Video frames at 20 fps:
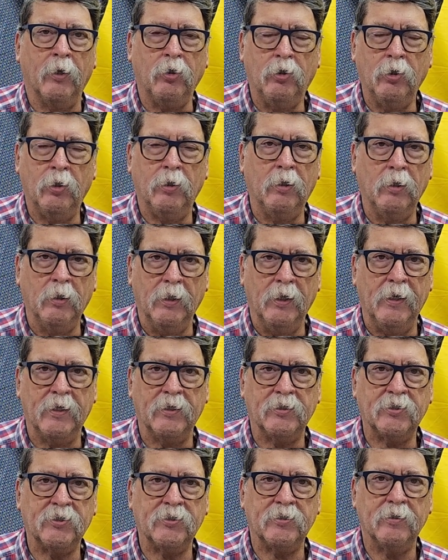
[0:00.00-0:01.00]
good
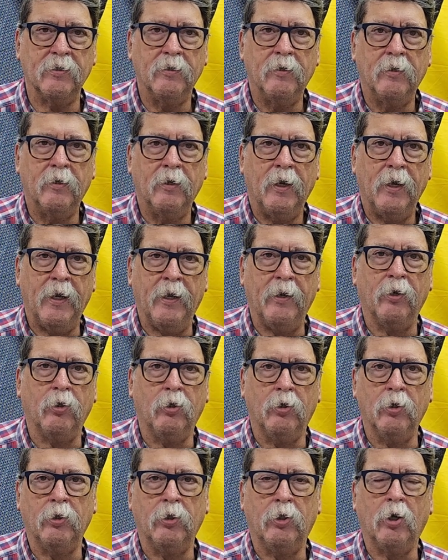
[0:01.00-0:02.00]
list and a
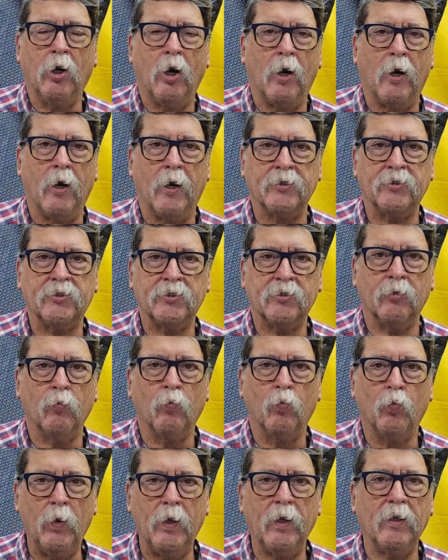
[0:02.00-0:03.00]
good cost,
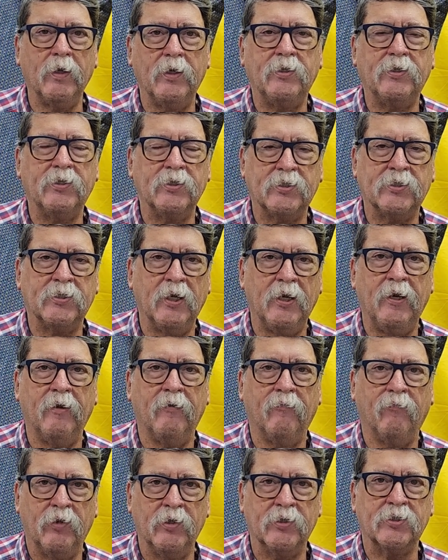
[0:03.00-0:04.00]
really to see
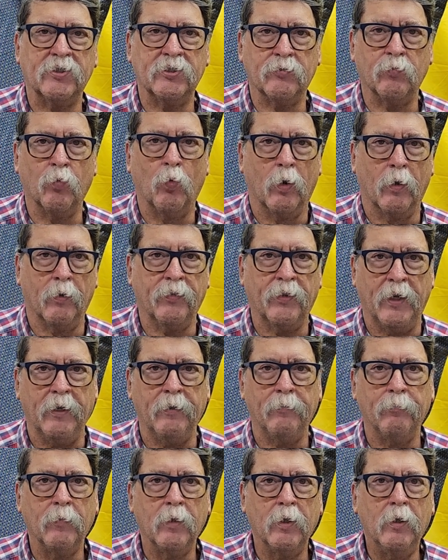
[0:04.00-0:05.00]
if this is worth
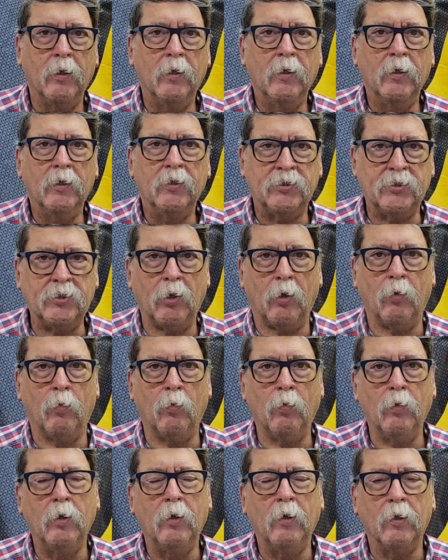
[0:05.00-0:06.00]
it.
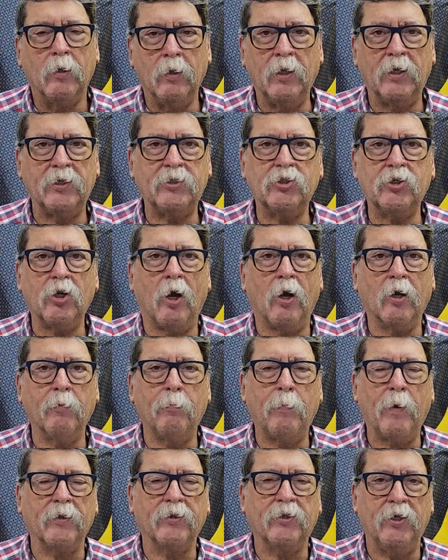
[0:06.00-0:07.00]
So let's talk
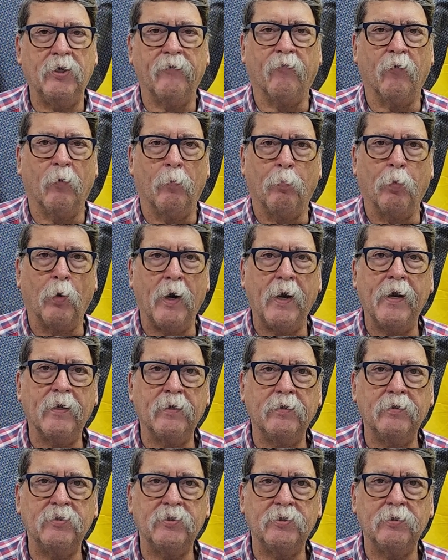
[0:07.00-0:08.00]
about the different
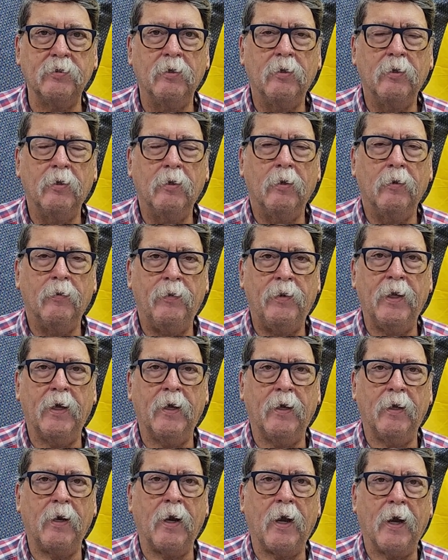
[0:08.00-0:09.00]
brands
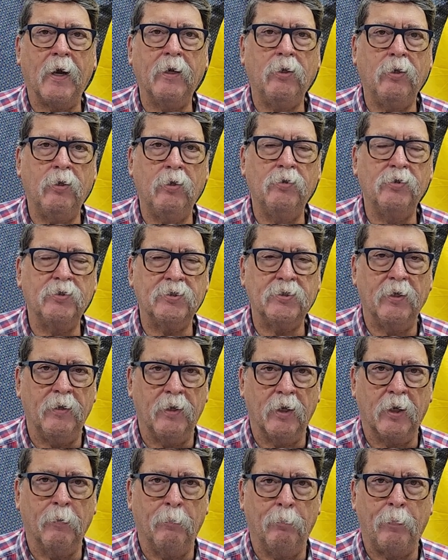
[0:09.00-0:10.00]
that I used in
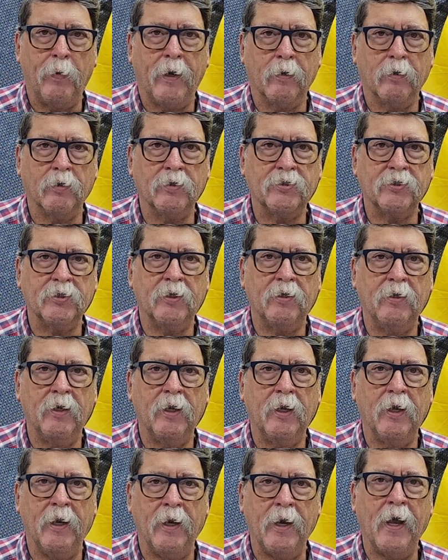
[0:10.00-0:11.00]
the comparison
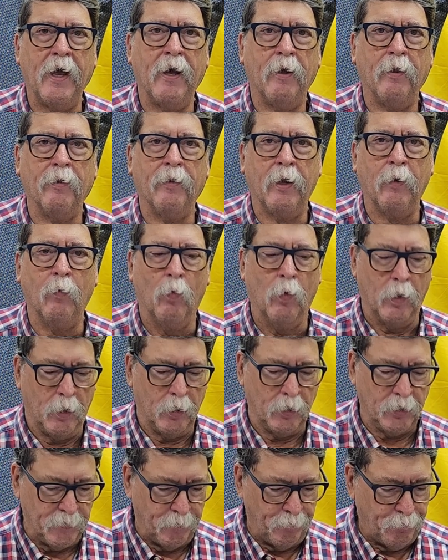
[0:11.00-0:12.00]
and how they
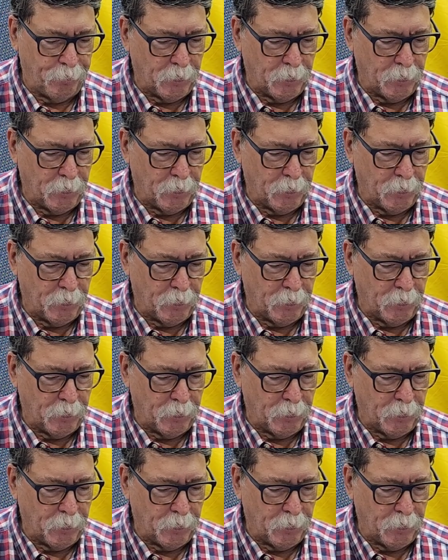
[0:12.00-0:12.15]
worked.